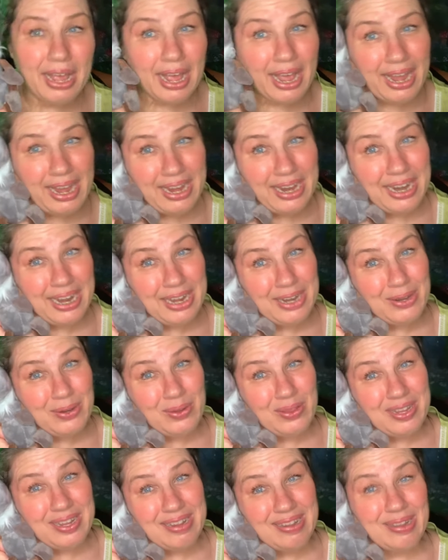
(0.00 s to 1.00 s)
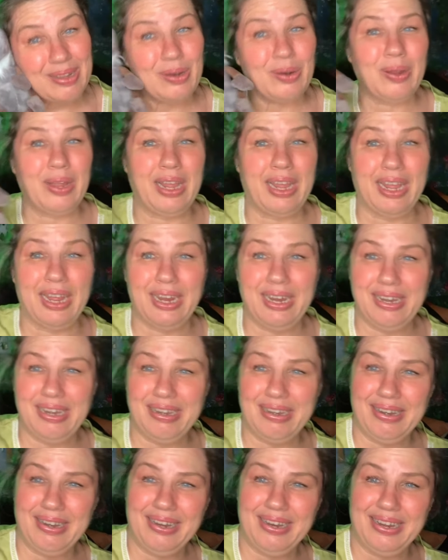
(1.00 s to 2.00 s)
I can handle this little ant.
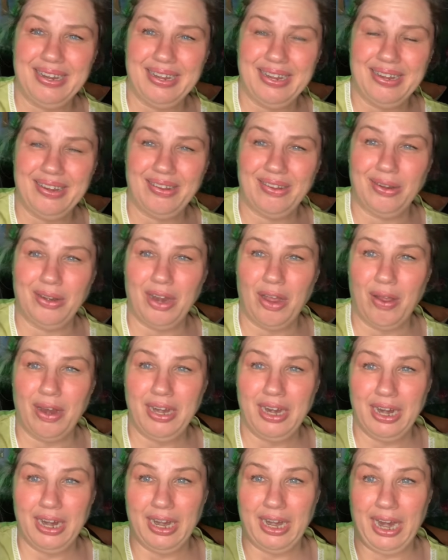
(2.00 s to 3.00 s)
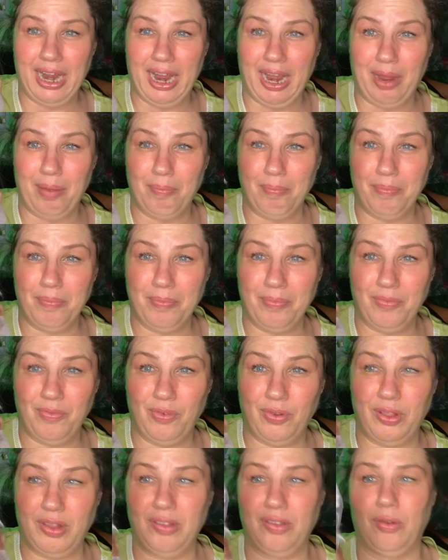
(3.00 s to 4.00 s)
So now I need a name
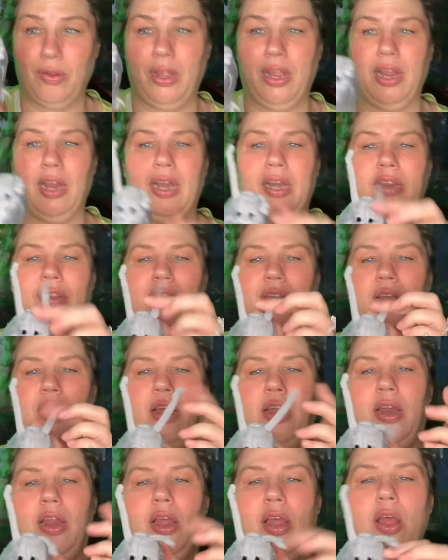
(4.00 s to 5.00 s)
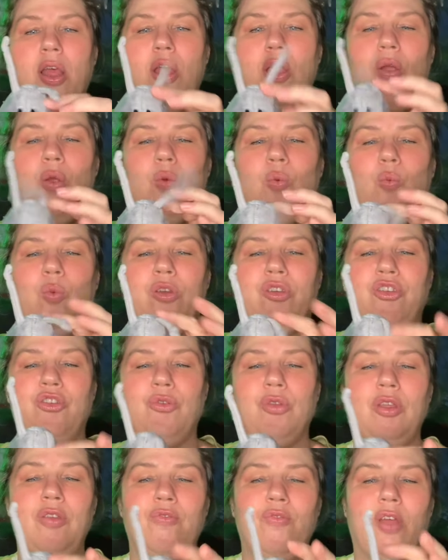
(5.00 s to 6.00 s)
for this little ant. And he's got, which is
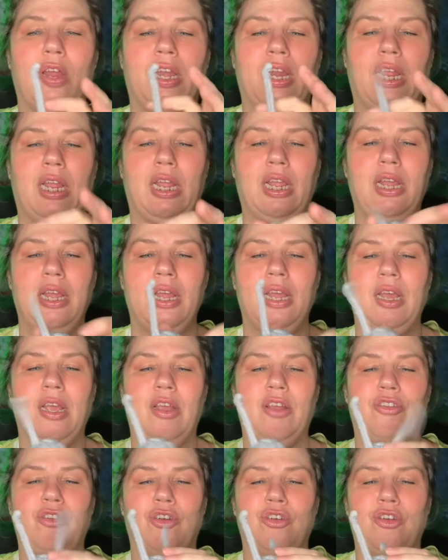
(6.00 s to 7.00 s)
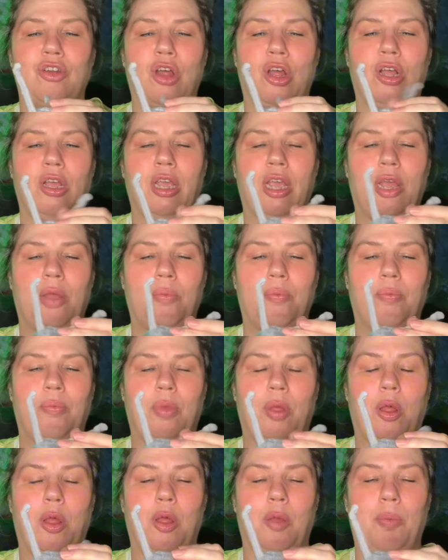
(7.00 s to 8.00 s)
really funny, because our dog em,
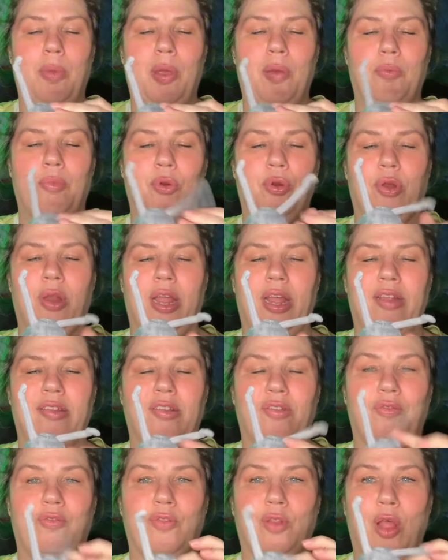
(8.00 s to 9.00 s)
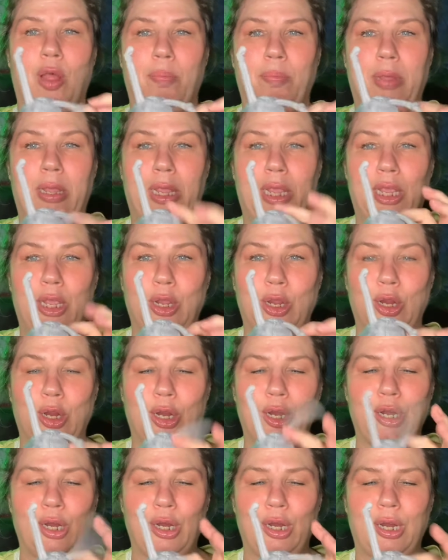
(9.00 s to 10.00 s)
um, Ember has a floppy
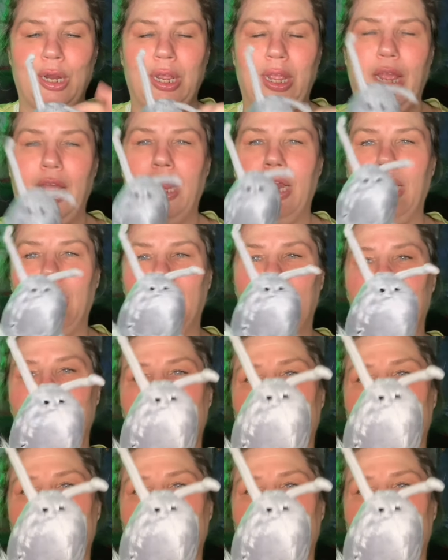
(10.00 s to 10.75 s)
ear, and